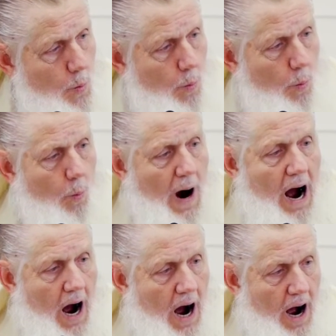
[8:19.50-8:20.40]

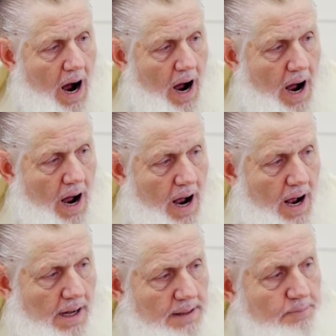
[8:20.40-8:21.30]
Wow.
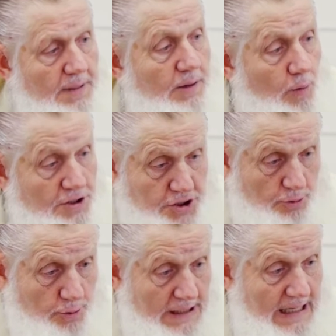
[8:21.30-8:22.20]
But once
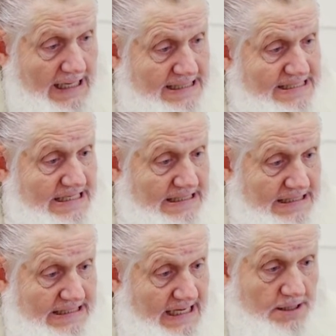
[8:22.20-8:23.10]
you realize
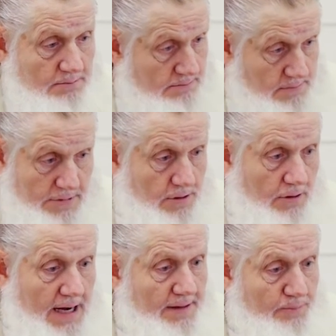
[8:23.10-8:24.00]
it, then you
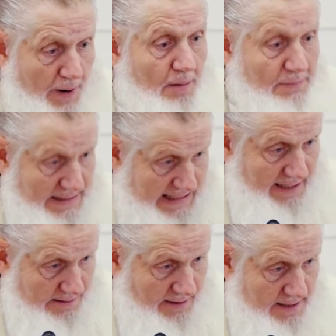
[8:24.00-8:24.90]
don't have that problem
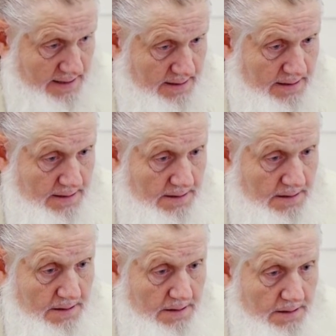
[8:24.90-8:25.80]
again, right?
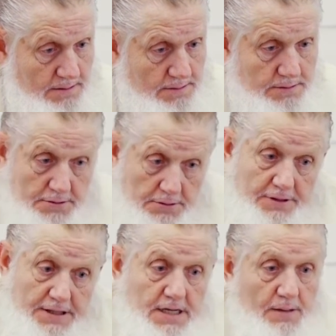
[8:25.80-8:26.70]
You'll
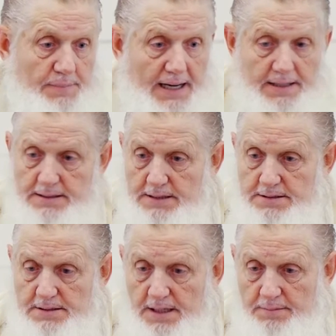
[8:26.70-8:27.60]
think about it
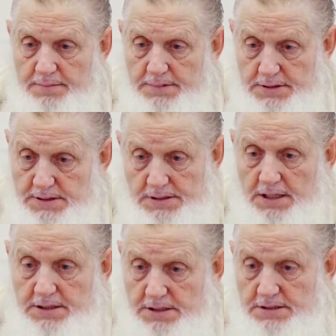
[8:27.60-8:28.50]
next time. This is
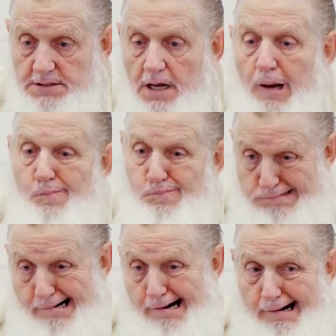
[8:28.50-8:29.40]
not just
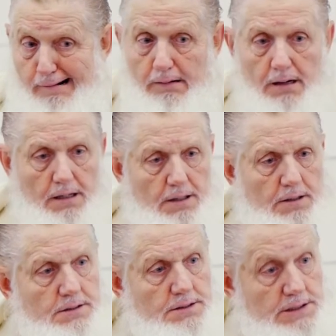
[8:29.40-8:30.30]
prayer.
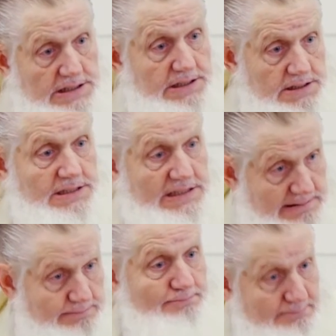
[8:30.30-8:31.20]
This is
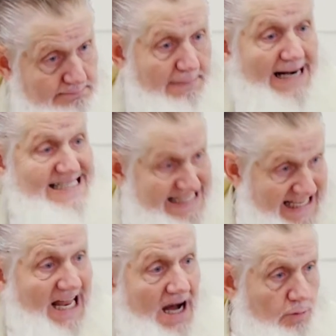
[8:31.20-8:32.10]
my
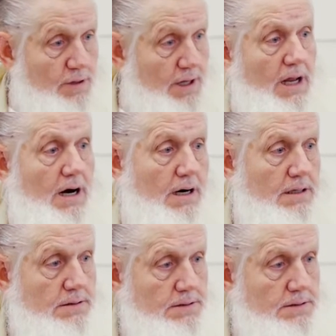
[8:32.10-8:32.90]
salah with Allah.